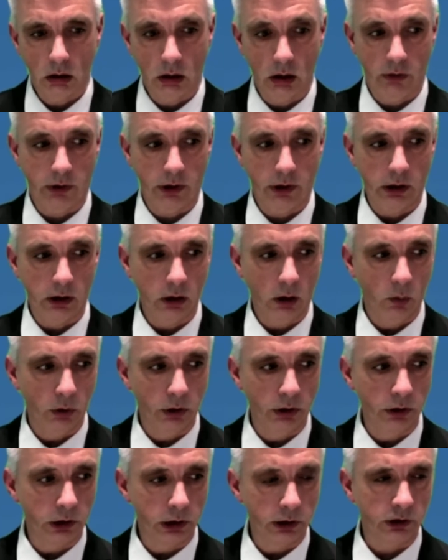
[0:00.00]
think I would have
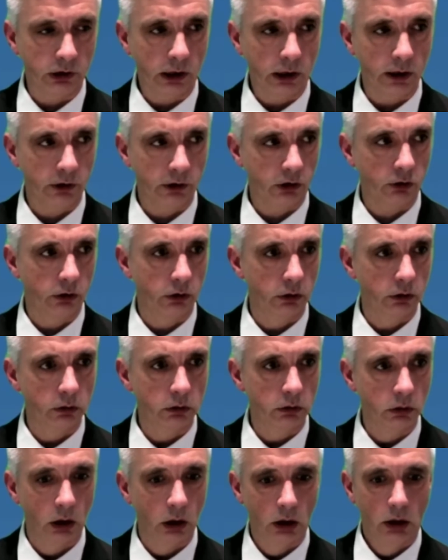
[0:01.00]
discussed
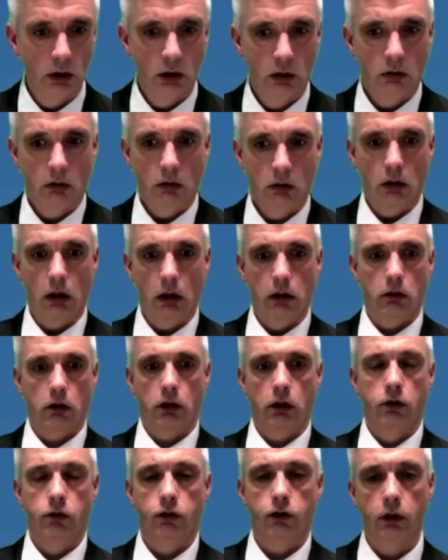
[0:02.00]
through
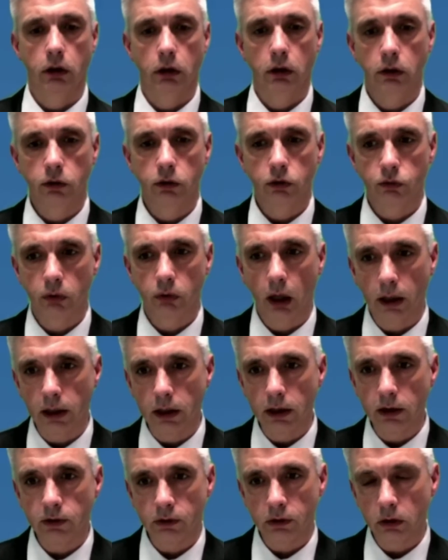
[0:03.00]
concerns
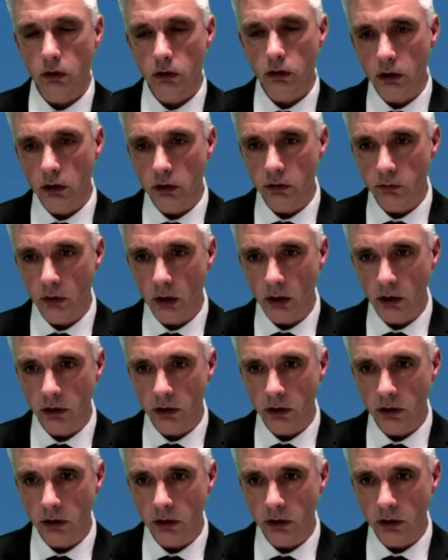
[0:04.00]
raised that she's raised
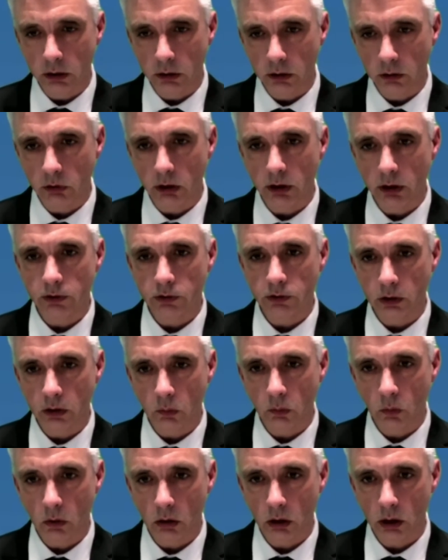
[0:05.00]
with me and the reasoning
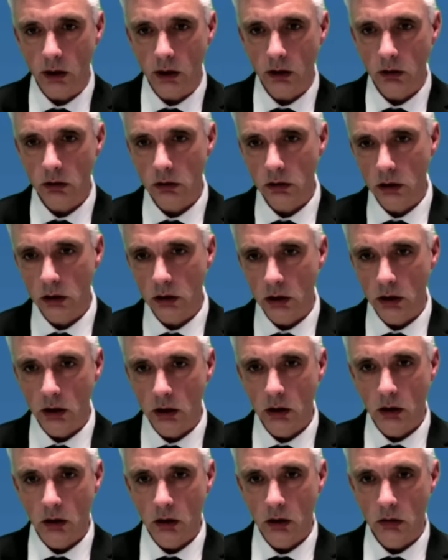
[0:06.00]
why
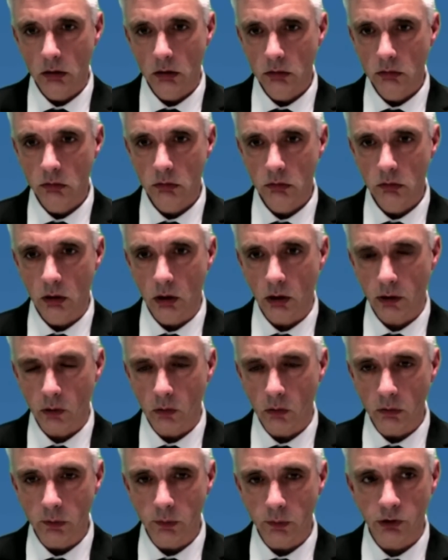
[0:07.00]
I thought
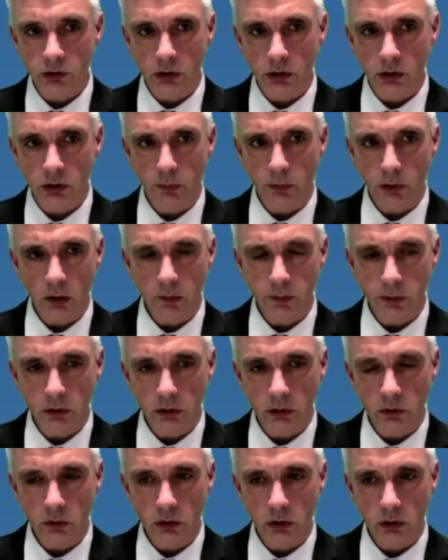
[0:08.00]
it was still appropriate
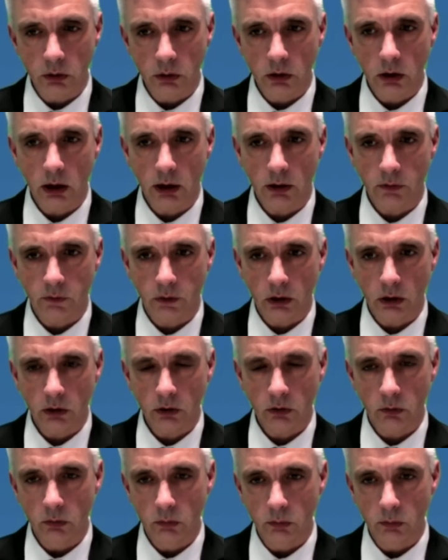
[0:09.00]
to issue a classification.